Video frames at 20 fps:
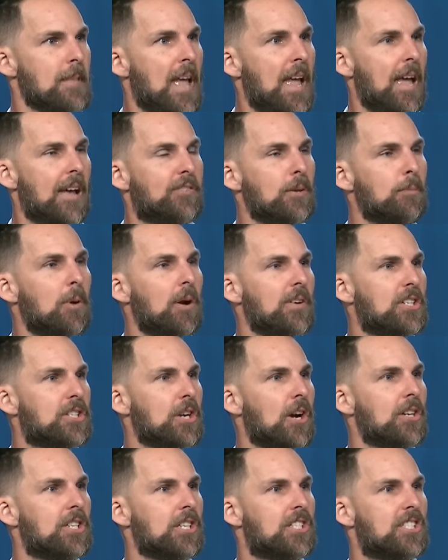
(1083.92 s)
if the movie
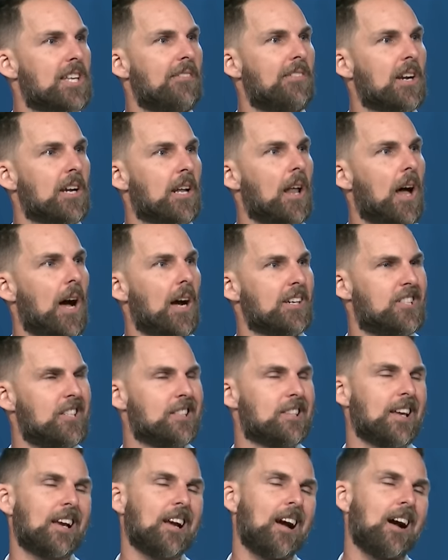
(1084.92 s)
starts at 7 o'clock,
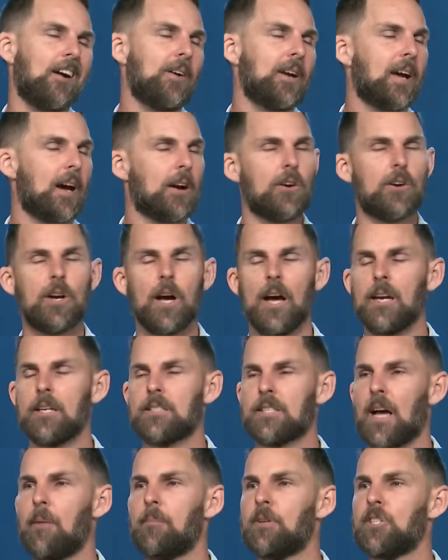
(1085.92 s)
she's like, oh, we got all kind
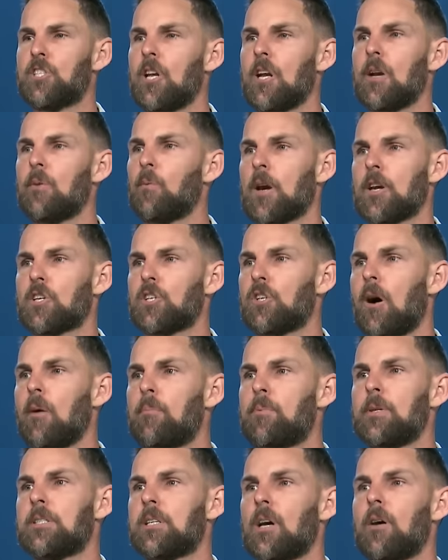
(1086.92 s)
of time. And she doesn't want to show
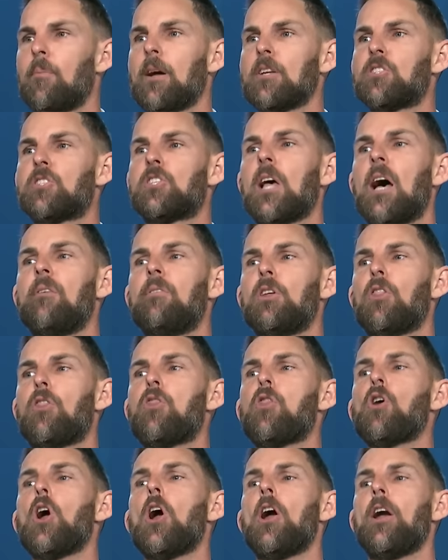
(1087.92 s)
up until about
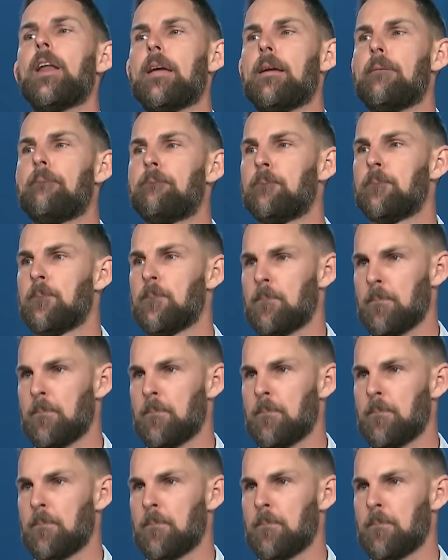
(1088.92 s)
7.30.